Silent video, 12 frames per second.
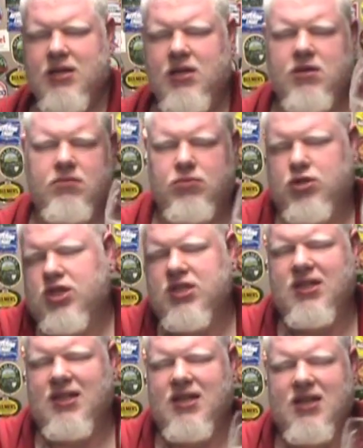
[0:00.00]
yeah,
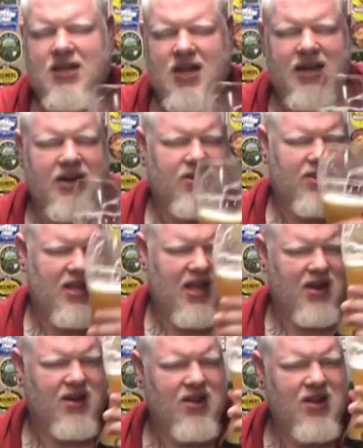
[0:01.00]
easily a nine out of
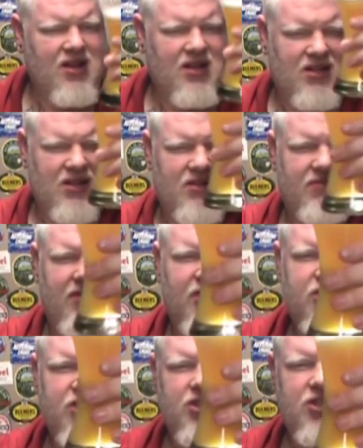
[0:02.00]
ten. Let's
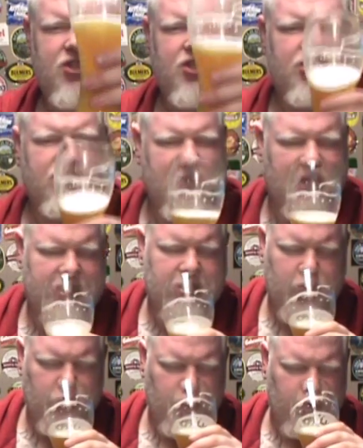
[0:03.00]
finish it. Cheers, guys.